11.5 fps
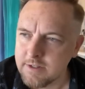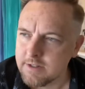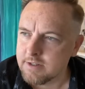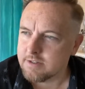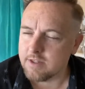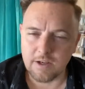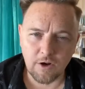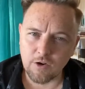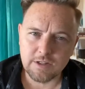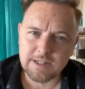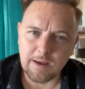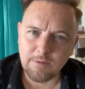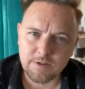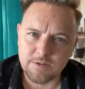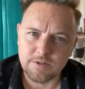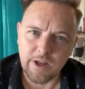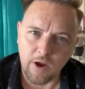So they're not on tablets
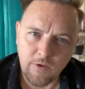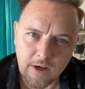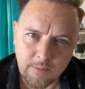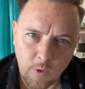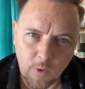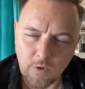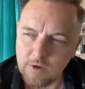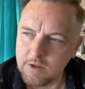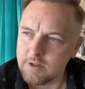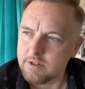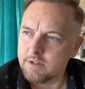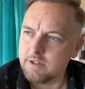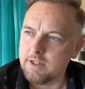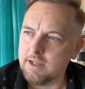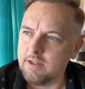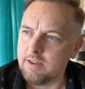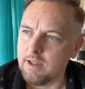of stone anymore.
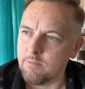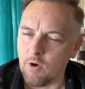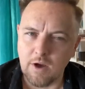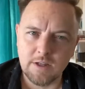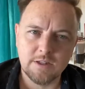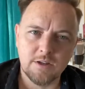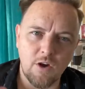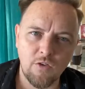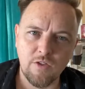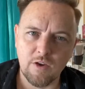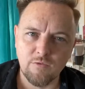They're in their minds and on their,